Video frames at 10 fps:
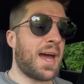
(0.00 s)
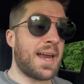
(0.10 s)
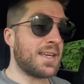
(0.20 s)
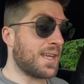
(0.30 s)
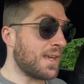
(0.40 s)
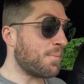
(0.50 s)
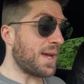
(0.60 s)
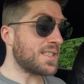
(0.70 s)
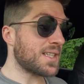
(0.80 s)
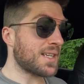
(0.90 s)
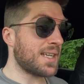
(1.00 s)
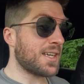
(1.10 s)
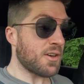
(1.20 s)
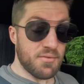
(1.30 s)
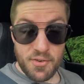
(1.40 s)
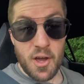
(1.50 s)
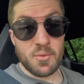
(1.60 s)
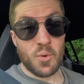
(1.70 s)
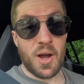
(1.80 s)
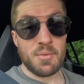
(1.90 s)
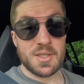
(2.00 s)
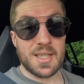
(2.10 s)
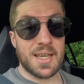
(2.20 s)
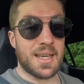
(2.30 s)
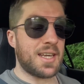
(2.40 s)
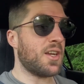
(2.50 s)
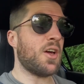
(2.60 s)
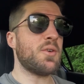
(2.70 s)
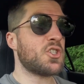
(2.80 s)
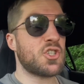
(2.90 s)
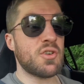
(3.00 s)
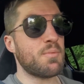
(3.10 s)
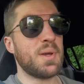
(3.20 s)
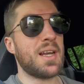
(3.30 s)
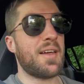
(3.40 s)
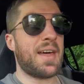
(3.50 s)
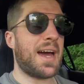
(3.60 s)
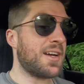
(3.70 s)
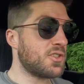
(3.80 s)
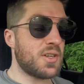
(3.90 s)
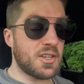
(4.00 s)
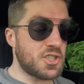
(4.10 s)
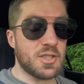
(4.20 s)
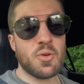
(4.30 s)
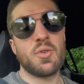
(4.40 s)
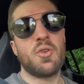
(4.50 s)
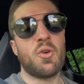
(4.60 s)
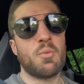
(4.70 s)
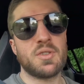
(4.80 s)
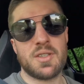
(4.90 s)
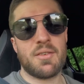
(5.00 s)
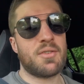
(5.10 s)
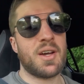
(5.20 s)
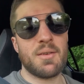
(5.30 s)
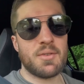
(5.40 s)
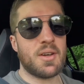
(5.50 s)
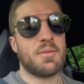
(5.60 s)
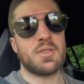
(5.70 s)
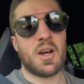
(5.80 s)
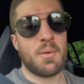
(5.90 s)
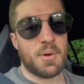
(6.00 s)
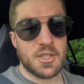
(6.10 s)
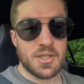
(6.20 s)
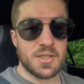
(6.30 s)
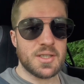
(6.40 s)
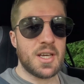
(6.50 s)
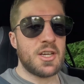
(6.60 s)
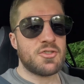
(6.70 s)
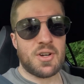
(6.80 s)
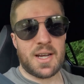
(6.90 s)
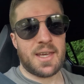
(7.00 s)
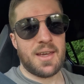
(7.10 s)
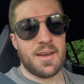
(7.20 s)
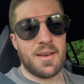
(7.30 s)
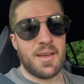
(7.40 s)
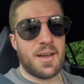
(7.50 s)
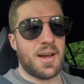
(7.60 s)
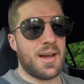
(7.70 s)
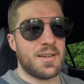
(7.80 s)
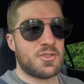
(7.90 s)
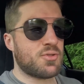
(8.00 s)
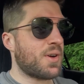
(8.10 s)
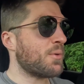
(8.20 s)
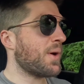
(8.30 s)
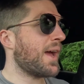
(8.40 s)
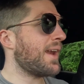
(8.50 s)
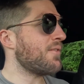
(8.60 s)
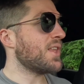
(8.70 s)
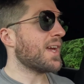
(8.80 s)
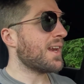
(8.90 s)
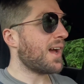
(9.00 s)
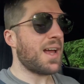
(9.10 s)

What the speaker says: And he basically confirmed what I was thinking. You know, it shouldn't be like that. I checked all the normal stuff, right? You know, tire pressures, tracking, tread wear and everything, and